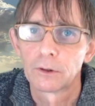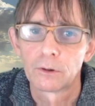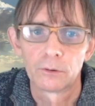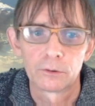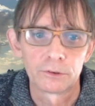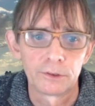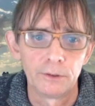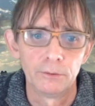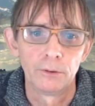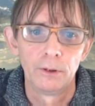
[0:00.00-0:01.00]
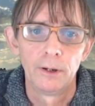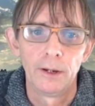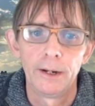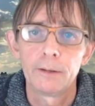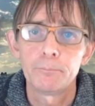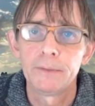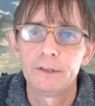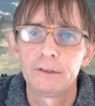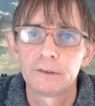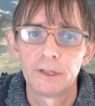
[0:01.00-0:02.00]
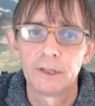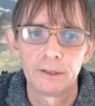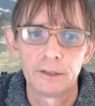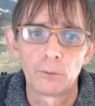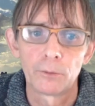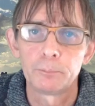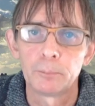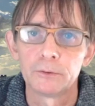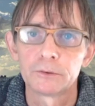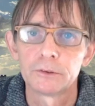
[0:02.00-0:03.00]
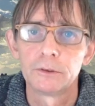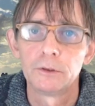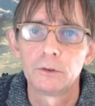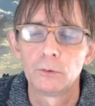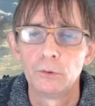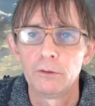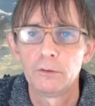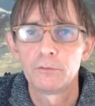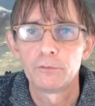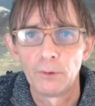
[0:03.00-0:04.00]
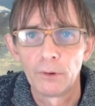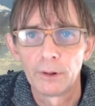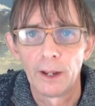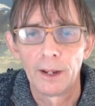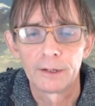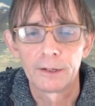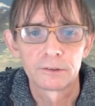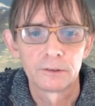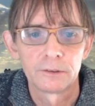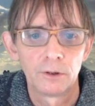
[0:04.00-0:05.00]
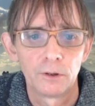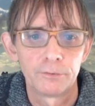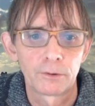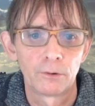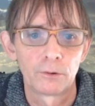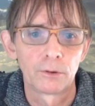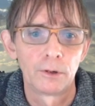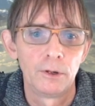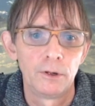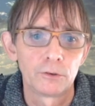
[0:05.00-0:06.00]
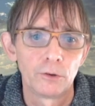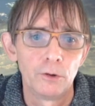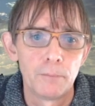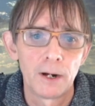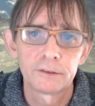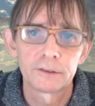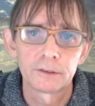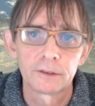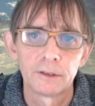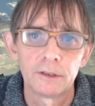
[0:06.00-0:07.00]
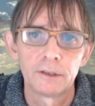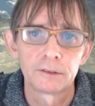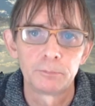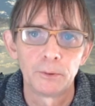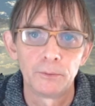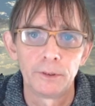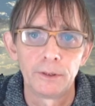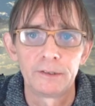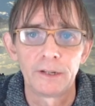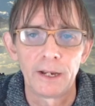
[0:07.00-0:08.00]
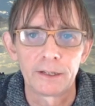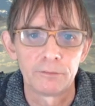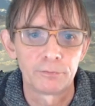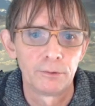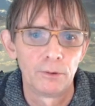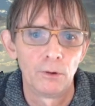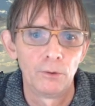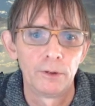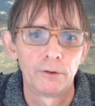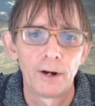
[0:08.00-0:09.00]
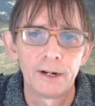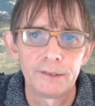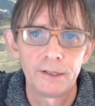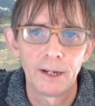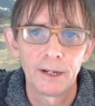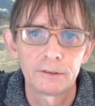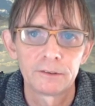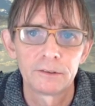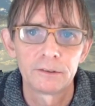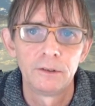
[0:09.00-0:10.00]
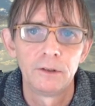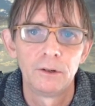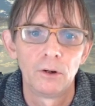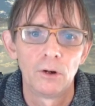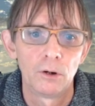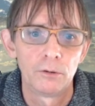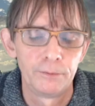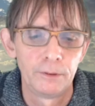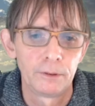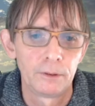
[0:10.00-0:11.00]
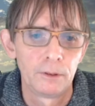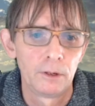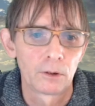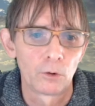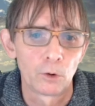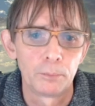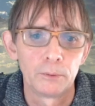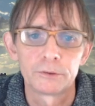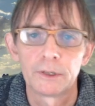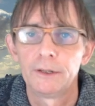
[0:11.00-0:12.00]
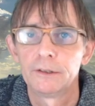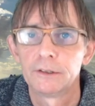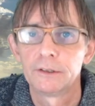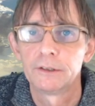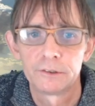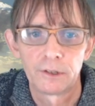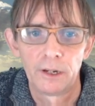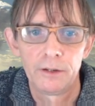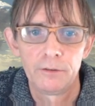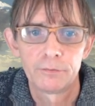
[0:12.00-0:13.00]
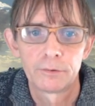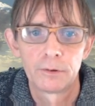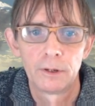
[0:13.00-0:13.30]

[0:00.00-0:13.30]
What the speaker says: clock signal. And that means that it now responds to the falling edge of the clock. So the master is responding, is active on the rising edge of the clock pulse, and the slave